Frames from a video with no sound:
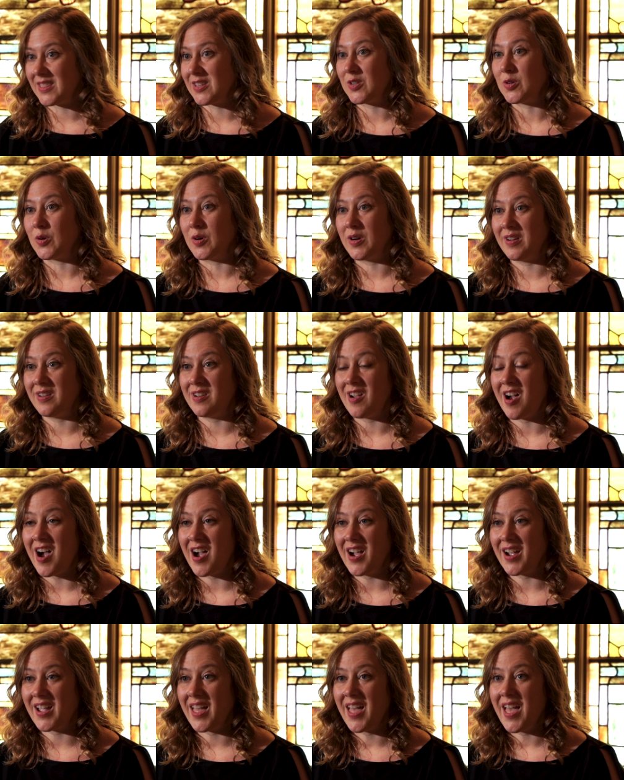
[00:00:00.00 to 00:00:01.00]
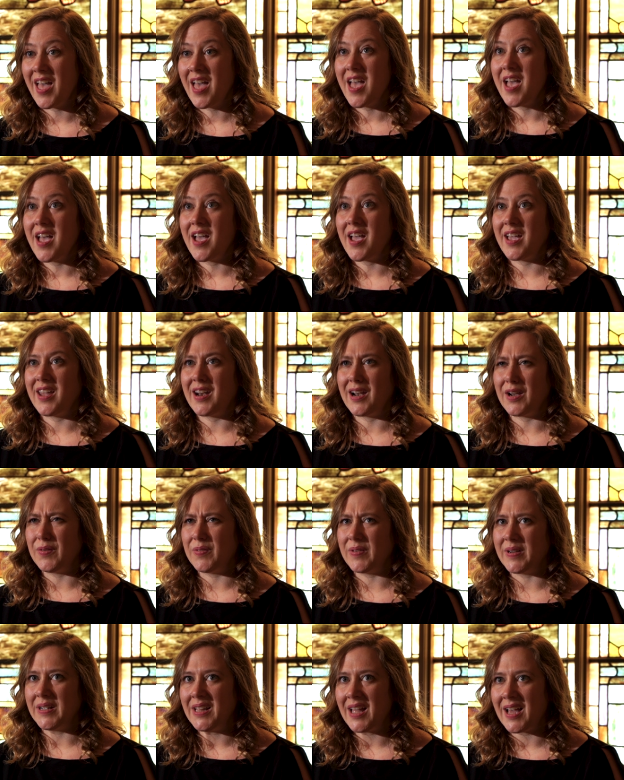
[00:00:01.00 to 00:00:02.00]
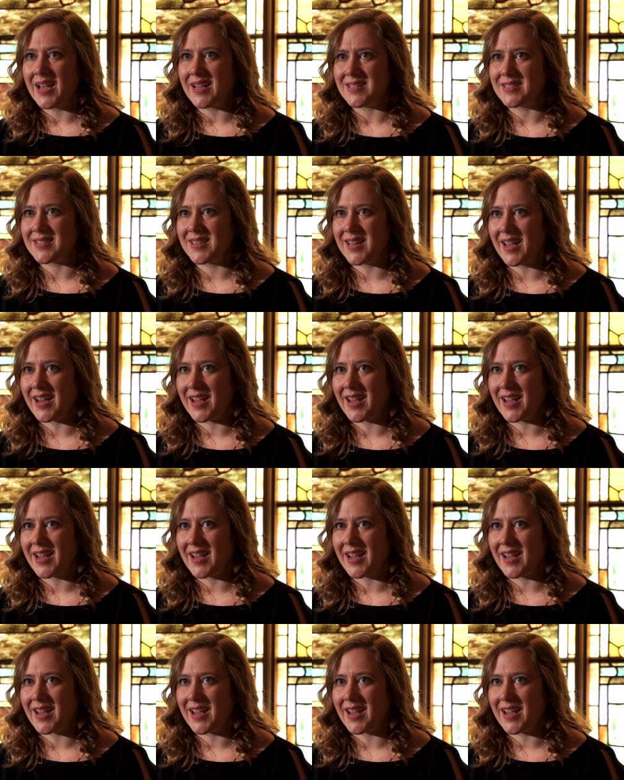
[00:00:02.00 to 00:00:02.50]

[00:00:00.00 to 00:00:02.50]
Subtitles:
the door and knock. And I realized,